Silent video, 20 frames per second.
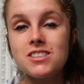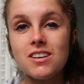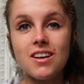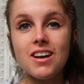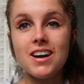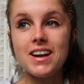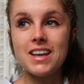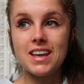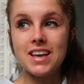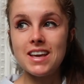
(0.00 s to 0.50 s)
So
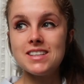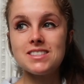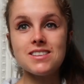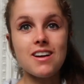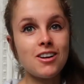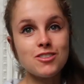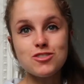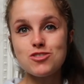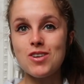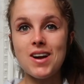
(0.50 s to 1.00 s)
like, it's
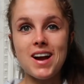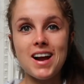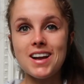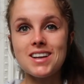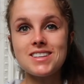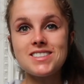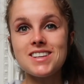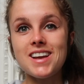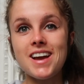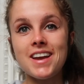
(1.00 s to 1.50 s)

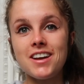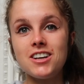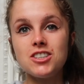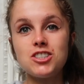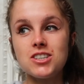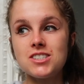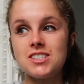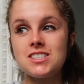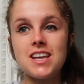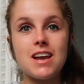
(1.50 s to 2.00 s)
untracked, and I
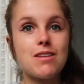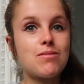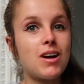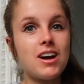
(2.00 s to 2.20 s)
just say,